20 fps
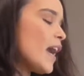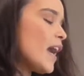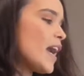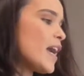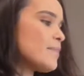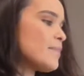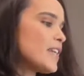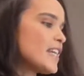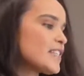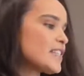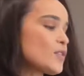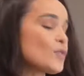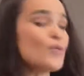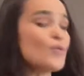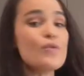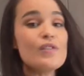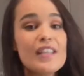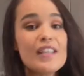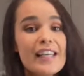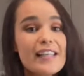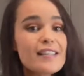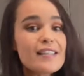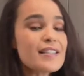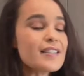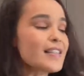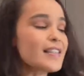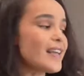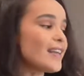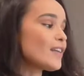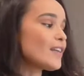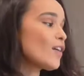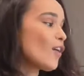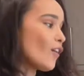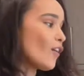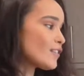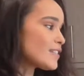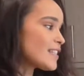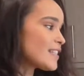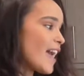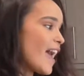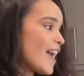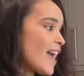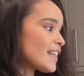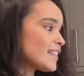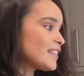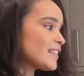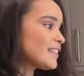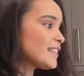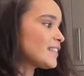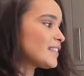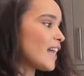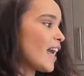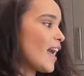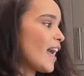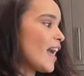It's all linked in context,